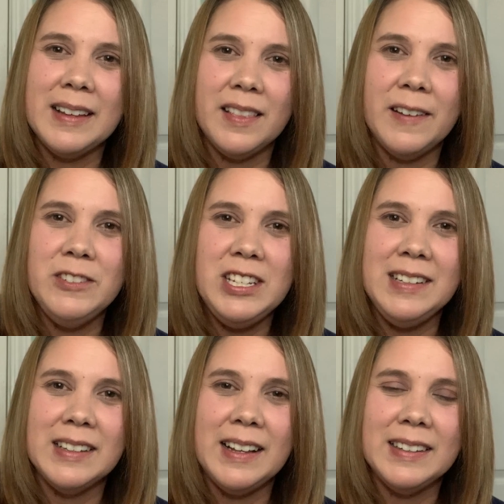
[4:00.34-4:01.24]
they loved
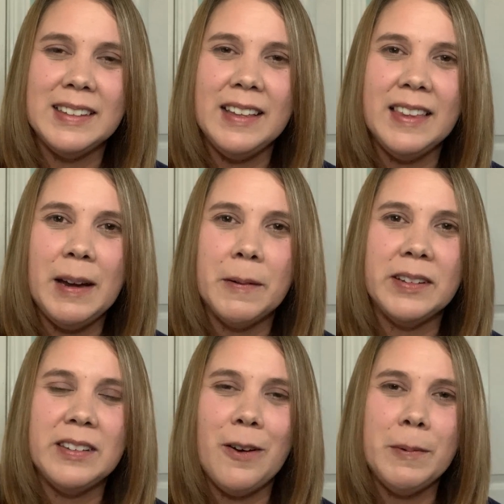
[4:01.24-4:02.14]
Jesus and they were
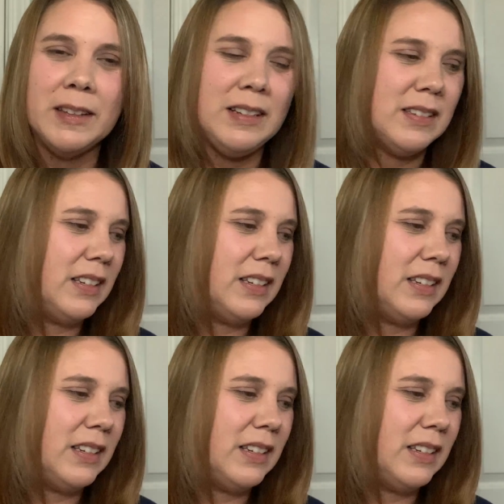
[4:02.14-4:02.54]
so willing